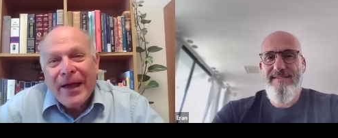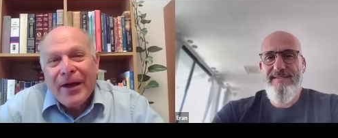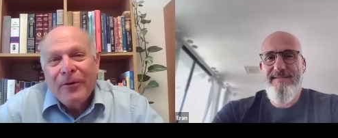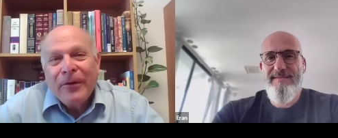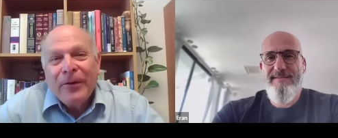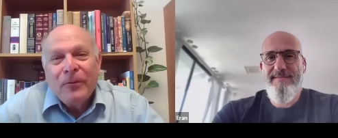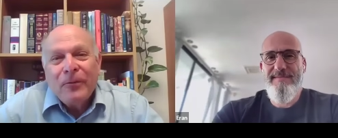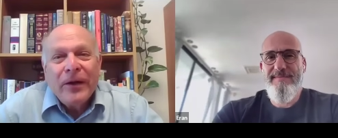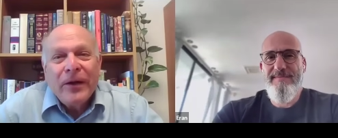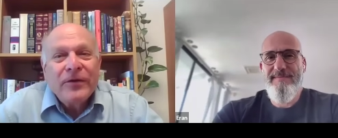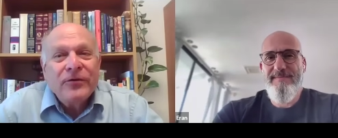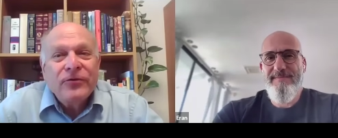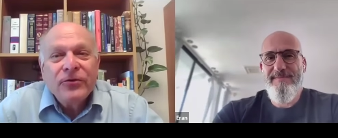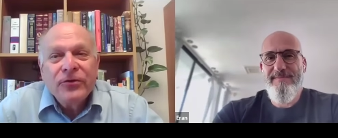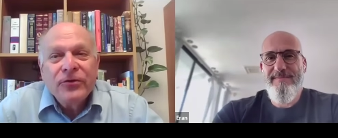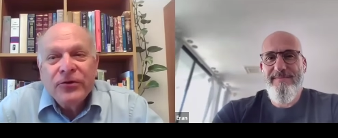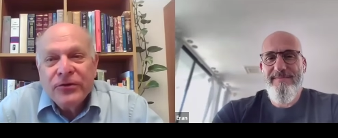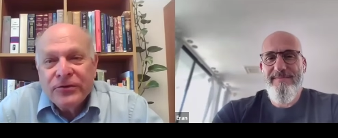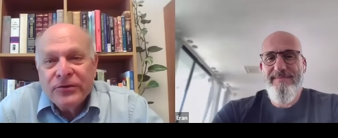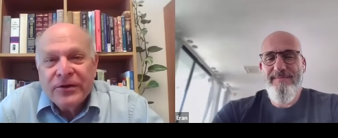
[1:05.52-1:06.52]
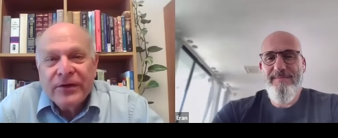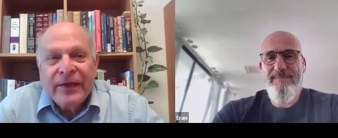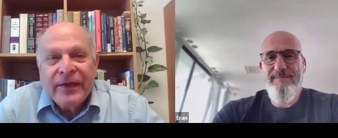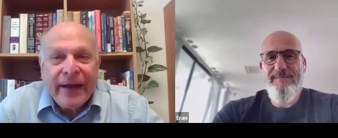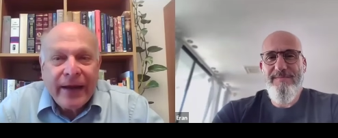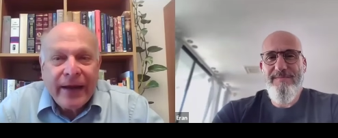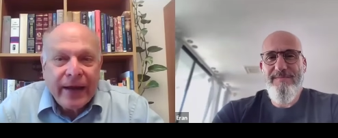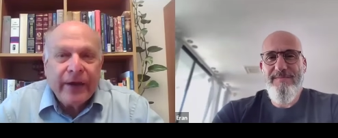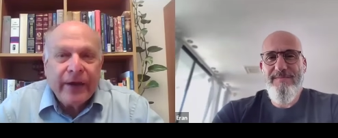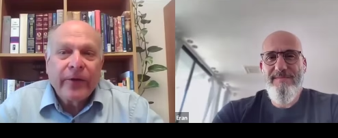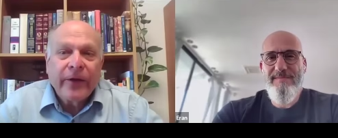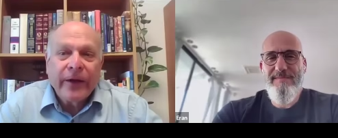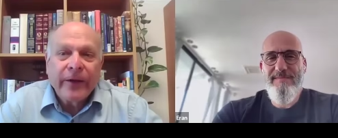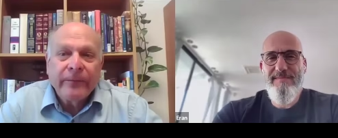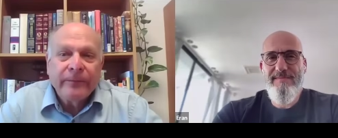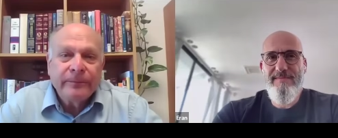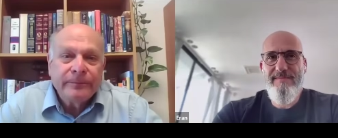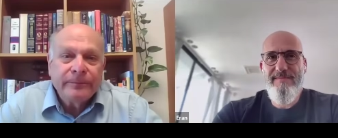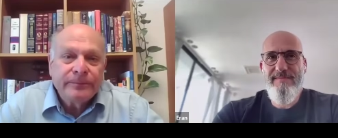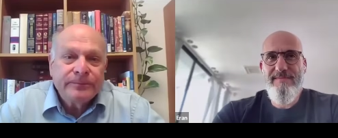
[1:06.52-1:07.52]
Speaker 1: Wow. And what drew you to that
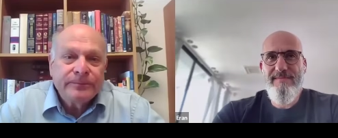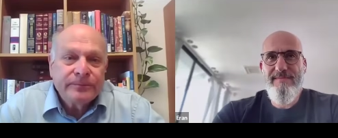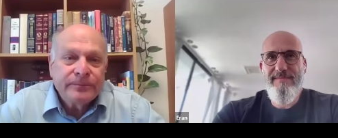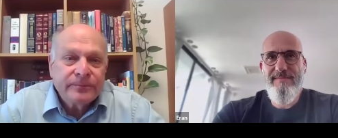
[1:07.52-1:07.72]
area?